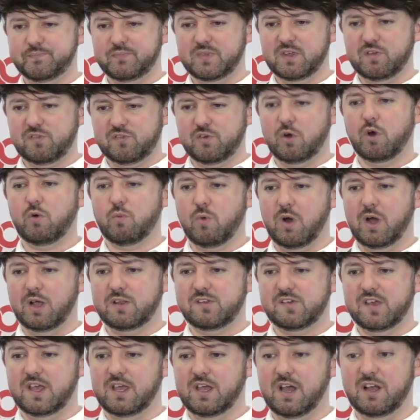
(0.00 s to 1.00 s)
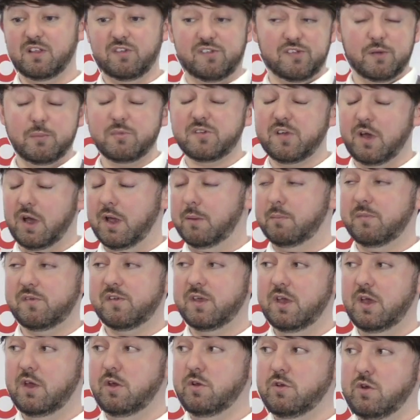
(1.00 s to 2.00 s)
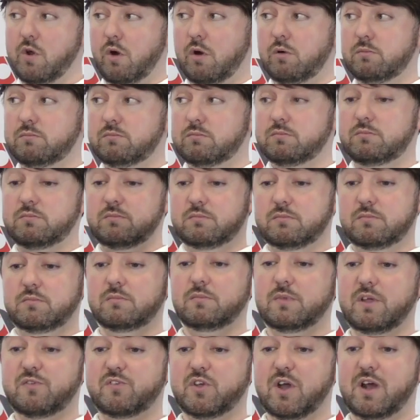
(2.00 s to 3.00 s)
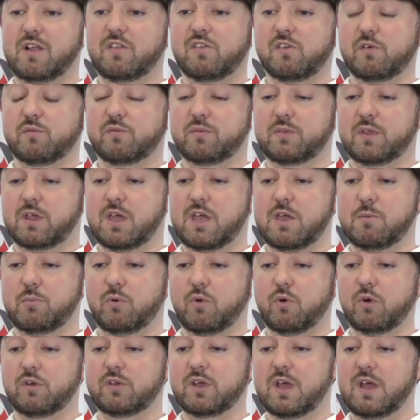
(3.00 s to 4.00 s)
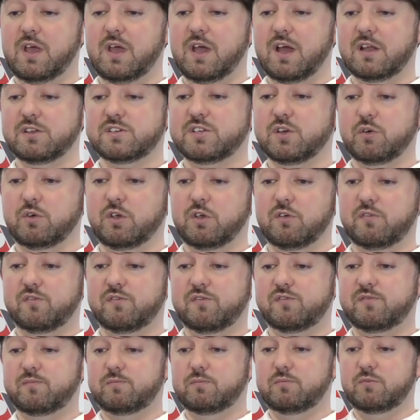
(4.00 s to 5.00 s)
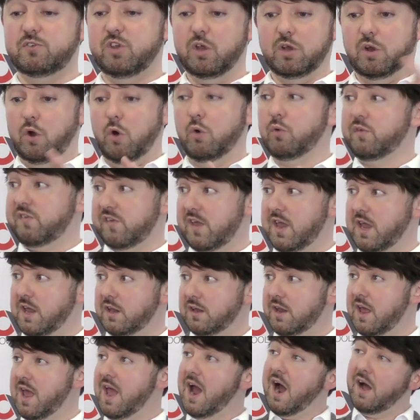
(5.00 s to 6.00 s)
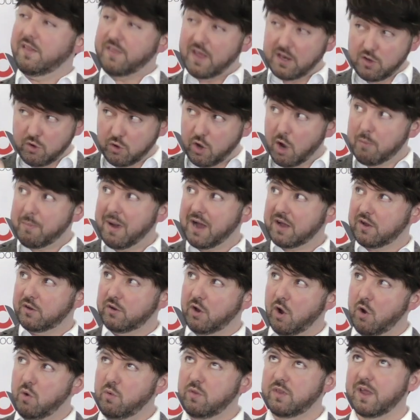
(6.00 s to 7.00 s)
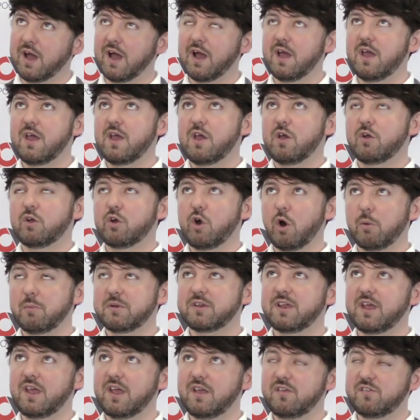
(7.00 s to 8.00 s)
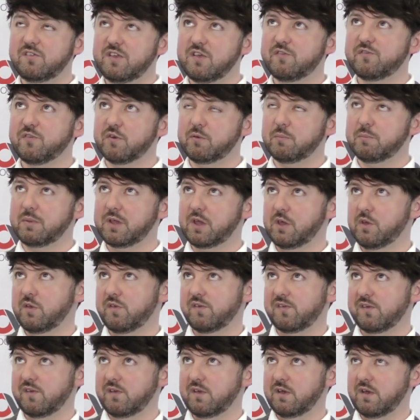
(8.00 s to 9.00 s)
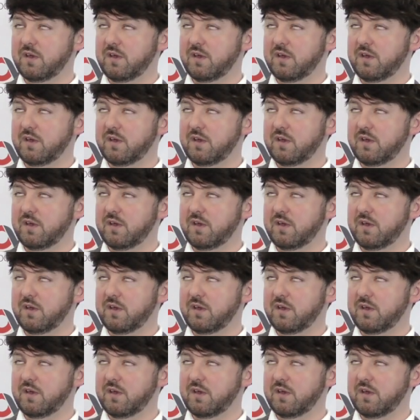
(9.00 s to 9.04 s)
start writing, and sometimes not lift your hands up from the keyboard until you've done a whole scene, and then you go back and hone that. Comedy is different because